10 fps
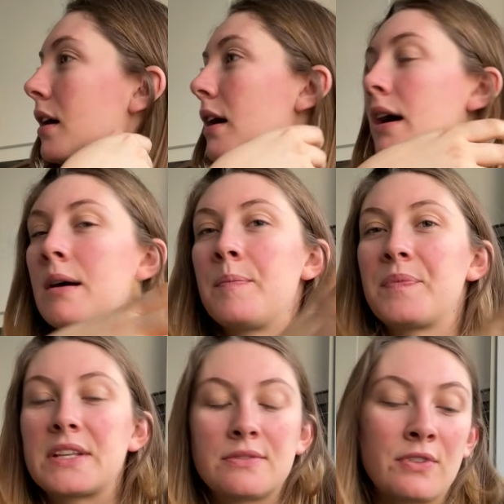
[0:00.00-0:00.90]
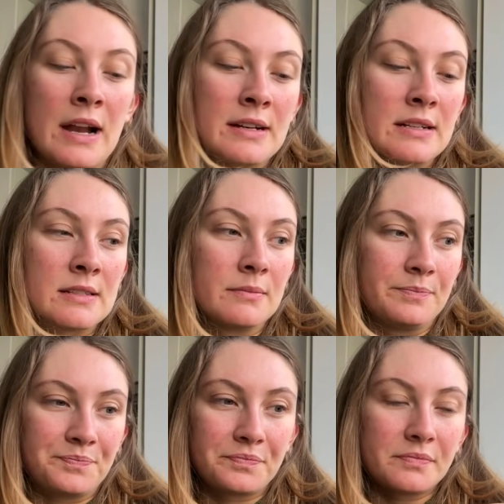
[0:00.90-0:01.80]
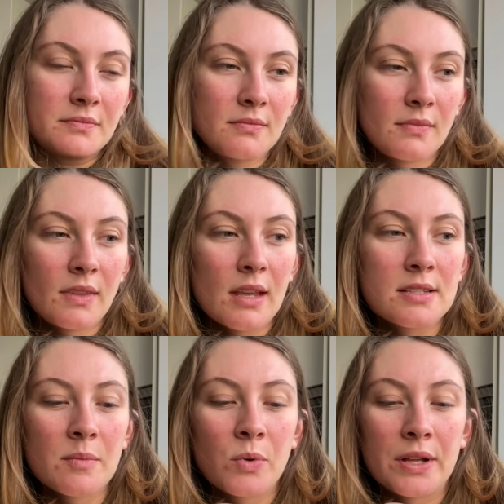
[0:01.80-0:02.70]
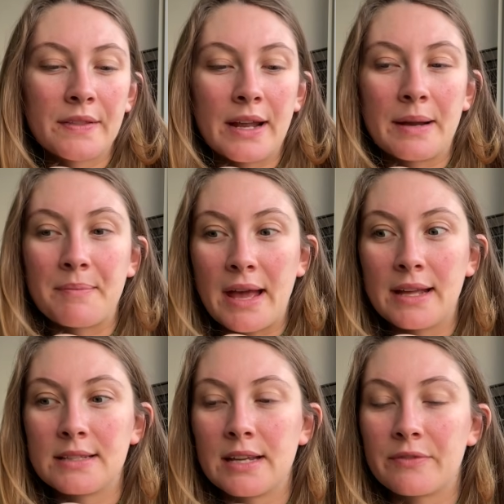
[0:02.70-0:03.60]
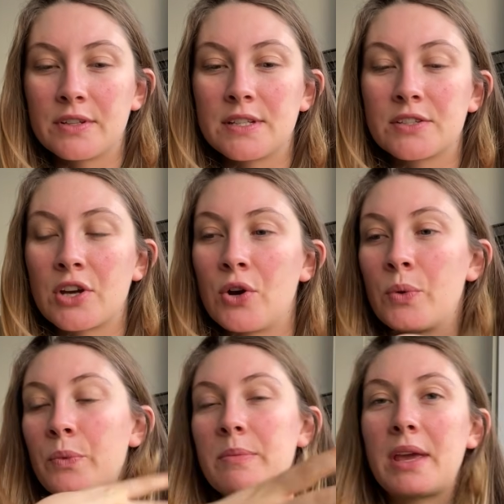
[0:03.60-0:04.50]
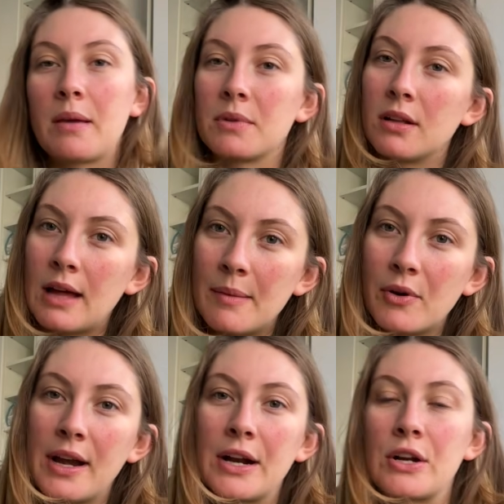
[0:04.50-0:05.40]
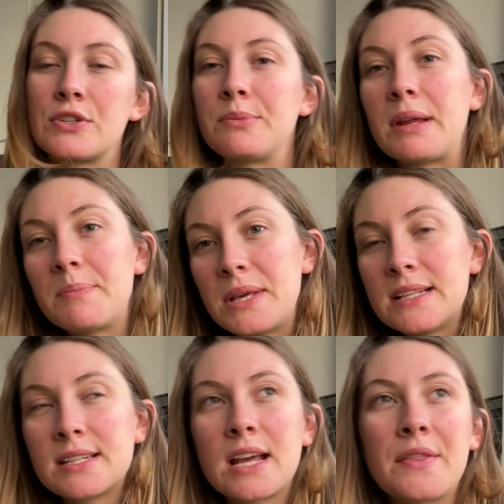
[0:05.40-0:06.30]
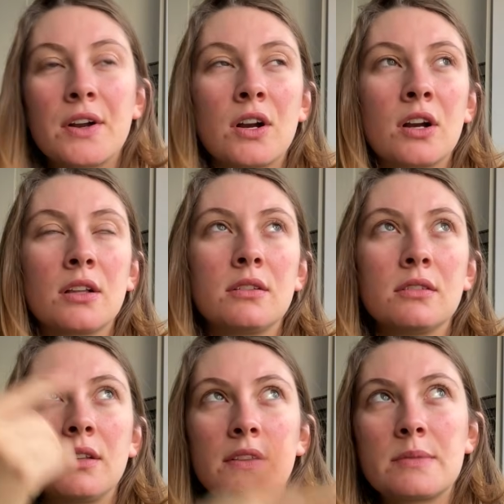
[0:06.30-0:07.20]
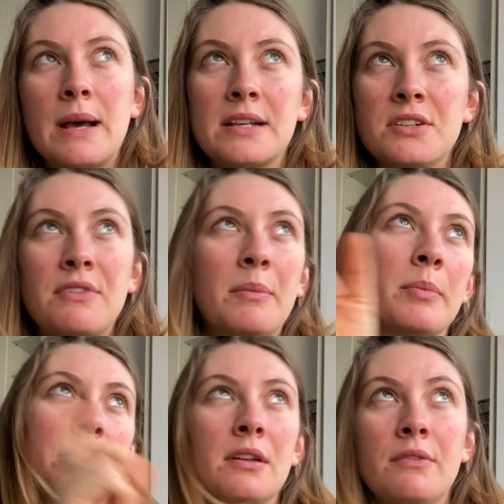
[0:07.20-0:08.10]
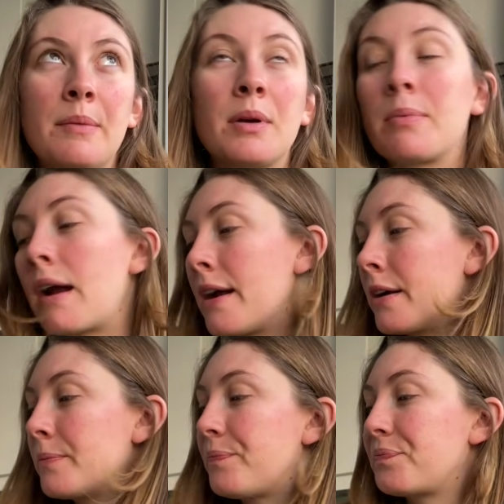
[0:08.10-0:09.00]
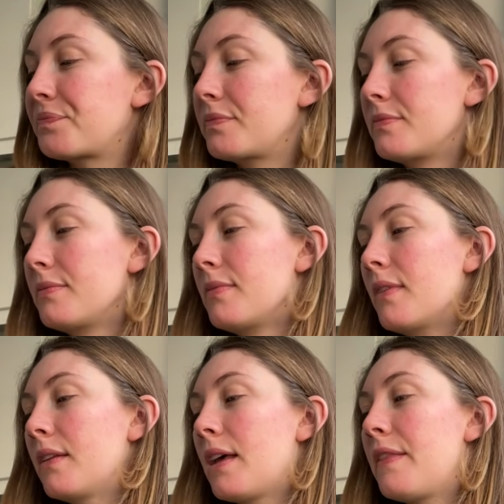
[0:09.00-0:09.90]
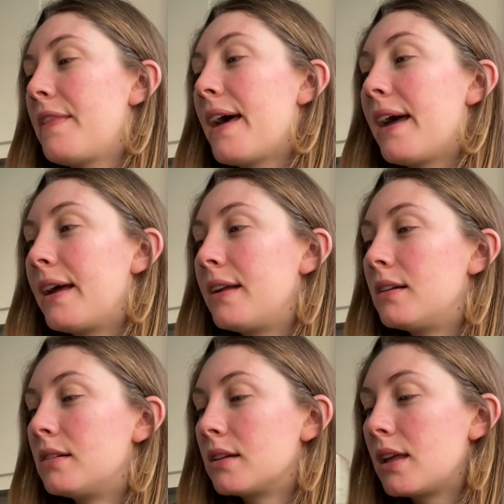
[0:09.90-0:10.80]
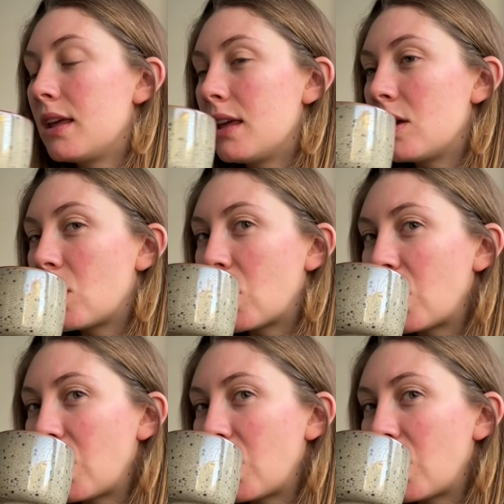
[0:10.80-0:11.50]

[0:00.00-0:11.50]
This friend is someone that I met in San Francisco and we became collaborators and made a piece together, not this past November, but the November prior. And then he,